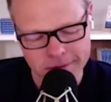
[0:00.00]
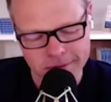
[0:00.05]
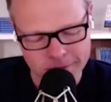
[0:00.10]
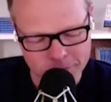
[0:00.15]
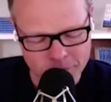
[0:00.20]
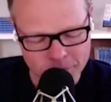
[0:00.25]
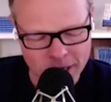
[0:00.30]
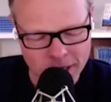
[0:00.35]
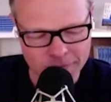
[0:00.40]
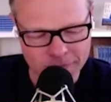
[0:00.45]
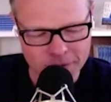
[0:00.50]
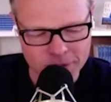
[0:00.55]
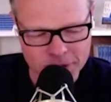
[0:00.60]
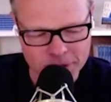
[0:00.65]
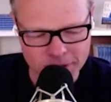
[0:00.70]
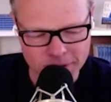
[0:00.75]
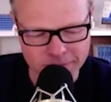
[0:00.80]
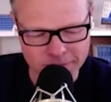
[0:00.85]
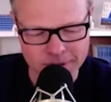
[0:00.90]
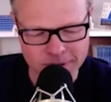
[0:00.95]
Rand
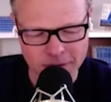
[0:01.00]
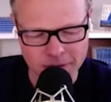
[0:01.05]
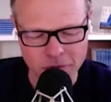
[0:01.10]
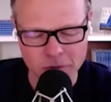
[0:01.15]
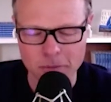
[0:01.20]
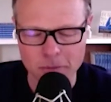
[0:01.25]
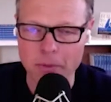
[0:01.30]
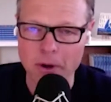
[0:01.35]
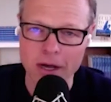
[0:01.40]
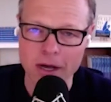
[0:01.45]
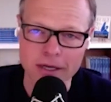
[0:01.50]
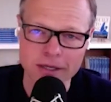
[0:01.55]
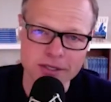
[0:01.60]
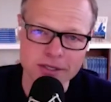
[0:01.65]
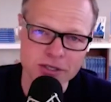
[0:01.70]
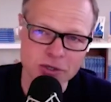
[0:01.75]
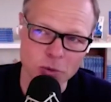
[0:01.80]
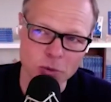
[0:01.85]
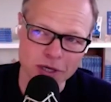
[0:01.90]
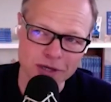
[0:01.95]
Fishkin, the founder of
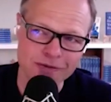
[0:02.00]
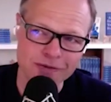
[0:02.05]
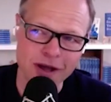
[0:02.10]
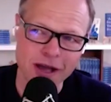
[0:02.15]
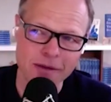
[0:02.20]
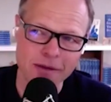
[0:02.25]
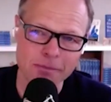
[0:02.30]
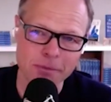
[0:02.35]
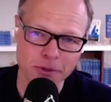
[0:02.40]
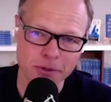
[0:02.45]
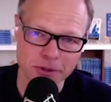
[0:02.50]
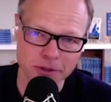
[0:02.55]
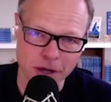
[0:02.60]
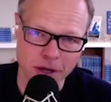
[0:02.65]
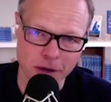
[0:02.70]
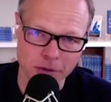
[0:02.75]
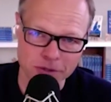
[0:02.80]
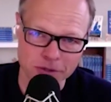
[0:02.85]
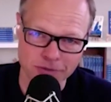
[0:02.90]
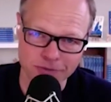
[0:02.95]
Moz, $25 million
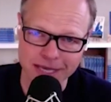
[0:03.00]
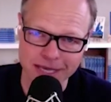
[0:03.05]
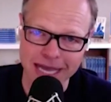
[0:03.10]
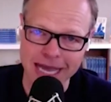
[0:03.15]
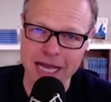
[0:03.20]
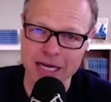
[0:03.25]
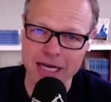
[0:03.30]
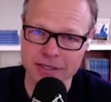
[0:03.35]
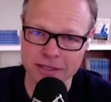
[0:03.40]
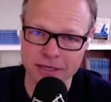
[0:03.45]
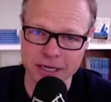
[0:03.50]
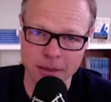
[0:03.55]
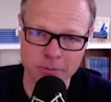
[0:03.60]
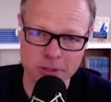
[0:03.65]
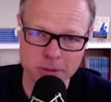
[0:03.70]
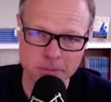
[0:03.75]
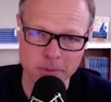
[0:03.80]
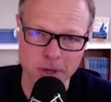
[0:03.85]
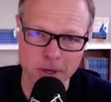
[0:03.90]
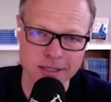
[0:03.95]
of cash in
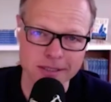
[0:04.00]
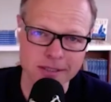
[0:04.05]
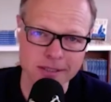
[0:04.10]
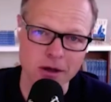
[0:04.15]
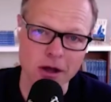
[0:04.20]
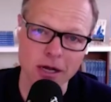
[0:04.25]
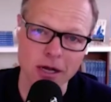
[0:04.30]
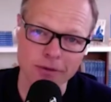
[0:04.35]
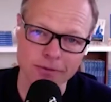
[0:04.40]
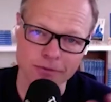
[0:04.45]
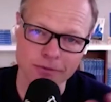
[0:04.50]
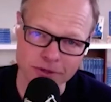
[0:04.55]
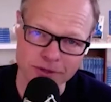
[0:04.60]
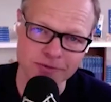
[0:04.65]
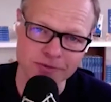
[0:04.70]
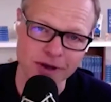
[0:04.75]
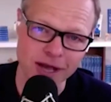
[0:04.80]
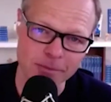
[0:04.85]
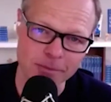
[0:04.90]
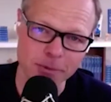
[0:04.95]
HubSpot stock for
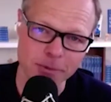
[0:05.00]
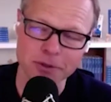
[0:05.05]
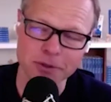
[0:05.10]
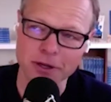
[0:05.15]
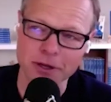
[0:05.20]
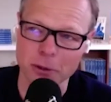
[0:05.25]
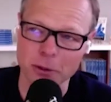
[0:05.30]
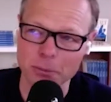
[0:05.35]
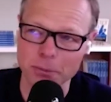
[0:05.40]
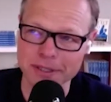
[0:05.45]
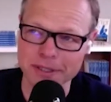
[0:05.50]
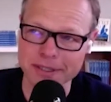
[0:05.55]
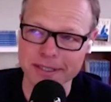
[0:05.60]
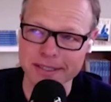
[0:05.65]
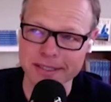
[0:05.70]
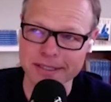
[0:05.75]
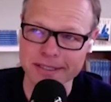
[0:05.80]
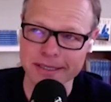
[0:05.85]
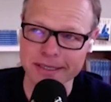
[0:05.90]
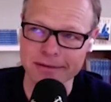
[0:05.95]
his $5 million
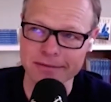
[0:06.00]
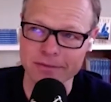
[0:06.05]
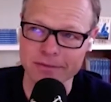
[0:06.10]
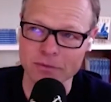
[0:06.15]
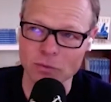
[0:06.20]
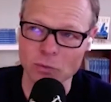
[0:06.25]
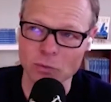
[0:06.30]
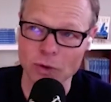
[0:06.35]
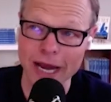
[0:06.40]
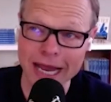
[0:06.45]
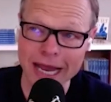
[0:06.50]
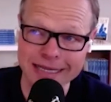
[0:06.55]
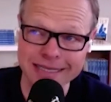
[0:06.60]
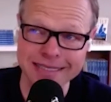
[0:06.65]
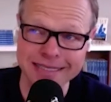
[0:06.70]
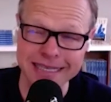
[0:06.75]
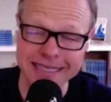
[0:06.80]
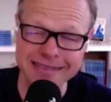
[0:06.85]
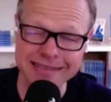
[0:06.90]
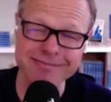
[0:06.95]
business. And Rand
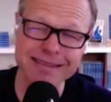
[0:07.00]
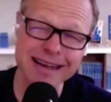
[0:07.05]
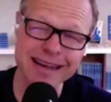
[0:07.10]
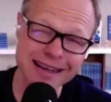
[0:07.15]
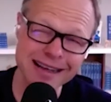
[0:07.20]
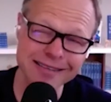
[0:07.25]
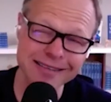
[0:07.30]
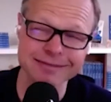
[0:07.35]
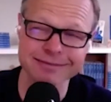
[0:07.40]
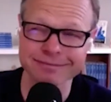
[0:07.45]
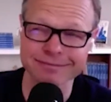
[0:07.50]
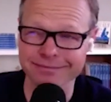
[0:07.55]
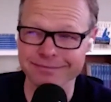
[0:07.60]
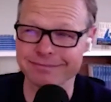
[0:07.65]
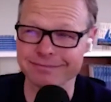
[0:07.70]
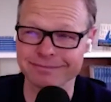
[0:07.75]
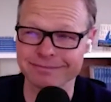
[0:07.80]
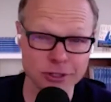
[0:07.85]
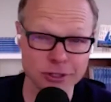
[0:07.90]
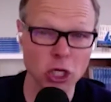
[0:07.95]
says, well,
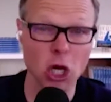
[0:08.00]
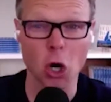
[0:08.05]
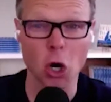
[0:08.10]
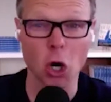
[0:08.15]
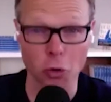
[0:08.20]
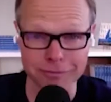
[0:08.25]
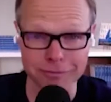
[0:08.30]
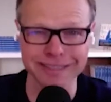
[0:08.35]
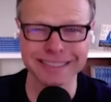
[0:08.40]
no.